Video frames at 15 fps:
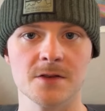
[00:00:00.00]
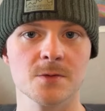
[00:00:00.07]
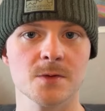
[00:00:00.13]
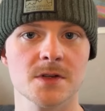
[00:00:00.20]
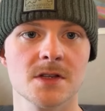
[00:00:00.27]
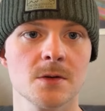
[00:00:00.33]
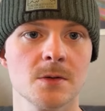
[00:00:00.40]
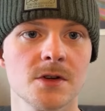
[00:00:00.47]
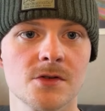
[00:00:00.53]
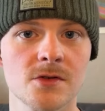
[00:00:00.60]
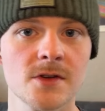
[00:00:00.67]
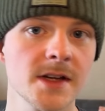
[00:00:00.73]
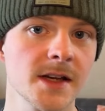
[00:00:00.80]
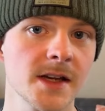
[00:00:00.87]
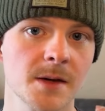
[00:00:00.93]
what's so
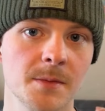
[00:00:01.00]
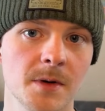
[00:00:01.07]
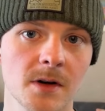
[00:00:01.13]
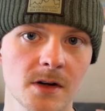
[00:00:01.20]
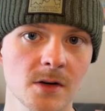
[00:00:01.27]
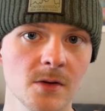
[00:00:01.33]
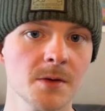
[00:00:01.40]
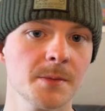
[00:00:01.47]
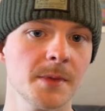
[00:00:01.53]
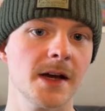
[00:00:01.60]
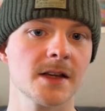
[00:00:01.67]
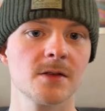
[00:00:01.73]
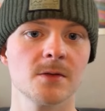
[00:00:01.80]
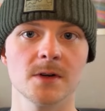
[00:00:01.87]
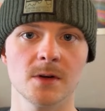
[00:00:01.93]
intriguing about going
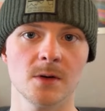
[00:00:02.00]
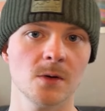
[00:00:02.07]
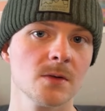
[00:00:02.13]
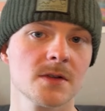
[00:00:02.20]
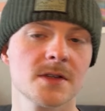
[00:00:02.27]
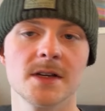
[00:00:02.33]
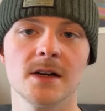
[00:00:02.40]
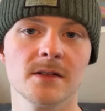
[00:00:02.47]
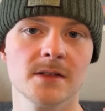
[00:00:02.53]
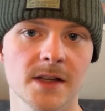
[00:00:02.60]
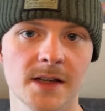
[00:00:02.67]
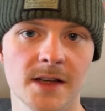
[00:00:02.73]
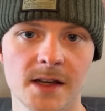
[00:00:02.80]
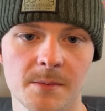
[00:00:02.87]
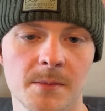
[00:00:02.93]
back to an old Zelda
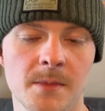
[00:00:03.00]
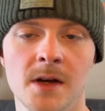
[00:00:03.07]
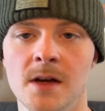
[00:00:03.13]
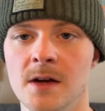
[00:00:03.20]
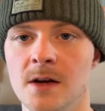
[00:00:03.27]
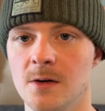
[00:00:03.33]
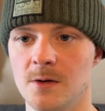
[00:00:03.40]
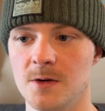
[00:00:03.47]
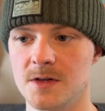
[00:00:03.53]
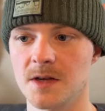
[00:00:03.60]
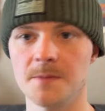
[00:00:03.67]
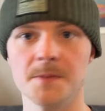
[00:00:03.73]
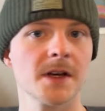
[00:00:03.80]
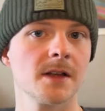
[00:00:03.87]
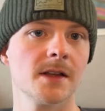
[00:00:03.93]
game, or
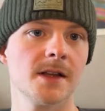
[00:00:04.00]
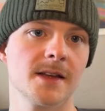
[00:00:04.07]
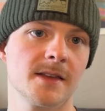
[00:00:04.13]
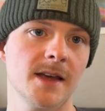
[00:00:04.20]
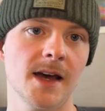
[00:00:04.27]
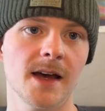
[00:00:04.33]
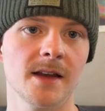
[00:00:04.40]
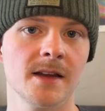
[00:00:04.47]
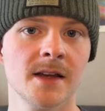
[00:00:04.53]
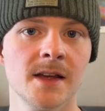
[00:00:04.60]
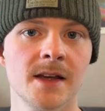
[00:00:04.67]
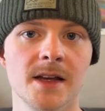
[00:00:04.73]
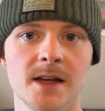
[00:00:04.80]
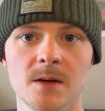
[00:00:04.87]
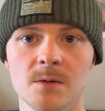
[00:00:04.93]
something like that.
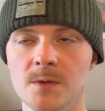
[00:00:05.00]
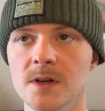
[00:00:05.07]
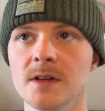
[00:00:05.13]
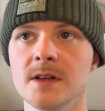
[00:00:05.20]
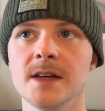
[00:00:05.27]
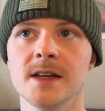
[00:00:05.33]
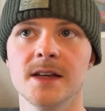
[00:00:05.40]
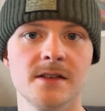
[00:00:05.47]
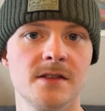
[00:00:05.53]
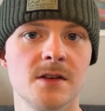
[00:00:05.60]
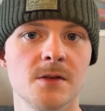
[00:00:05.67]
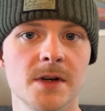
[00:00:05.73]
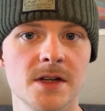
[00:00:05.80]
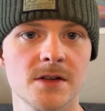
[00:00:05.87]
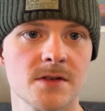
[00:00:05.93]
It really gets
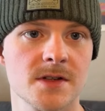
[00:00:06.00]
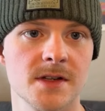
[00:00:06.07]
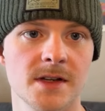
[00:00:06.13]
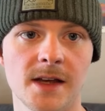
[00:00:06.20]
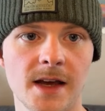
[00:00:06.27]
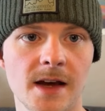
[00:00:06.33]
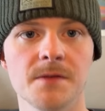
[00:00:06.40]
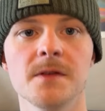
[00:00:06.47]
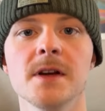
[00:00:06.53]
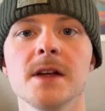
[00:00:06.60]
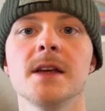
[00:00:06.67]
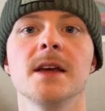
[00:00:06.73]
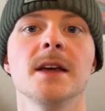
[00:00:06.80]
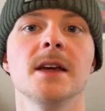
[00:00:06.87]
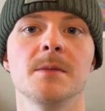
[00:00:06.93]
you interested. Every
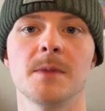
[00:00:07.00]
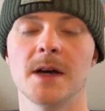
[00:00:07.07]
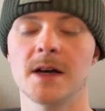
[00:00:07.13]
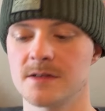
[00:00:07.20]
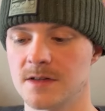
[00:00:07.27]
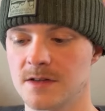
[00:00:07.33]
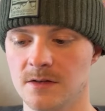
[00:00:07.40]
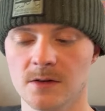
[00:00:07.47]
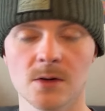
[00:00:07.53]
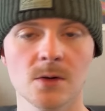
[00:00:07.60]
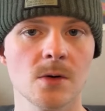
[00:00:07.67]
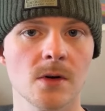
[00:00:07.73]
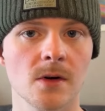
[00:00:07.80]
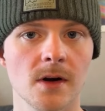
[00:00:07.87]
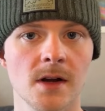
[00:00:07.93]
game has its
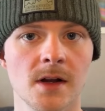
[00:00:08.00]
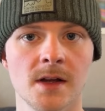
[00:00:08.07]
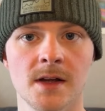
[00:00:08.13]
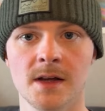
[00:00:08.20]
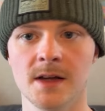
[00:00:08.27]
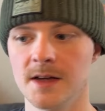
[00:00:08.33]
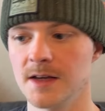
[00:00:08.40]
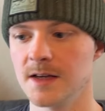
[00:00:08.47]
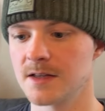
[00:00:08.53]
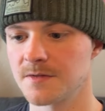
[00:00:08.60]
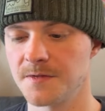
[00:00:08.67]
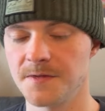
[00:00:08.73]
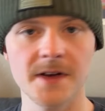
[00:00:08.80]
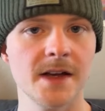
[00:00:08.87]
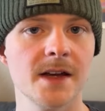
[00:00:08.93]
lore, its
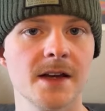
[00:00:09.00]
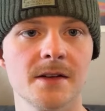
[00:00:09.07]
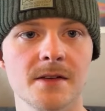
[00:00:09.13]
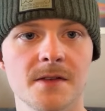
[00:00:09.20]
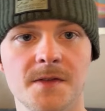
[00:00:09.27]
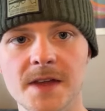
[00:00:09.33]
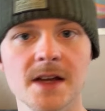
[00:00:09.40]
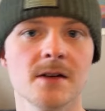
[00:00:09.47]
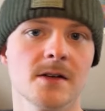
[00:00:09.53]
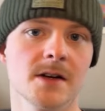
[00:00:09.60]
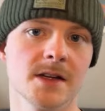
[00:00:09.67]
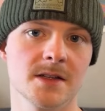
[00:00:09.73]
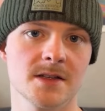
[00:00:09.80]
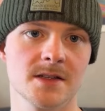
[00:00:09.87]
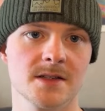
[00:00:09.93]
fan
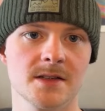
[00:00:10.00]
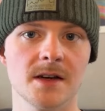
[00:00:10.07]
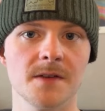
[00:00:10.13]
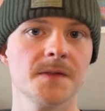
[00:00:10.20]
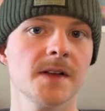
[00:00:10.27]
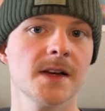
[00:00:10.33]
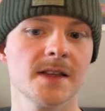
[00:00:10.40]
theories, stuff like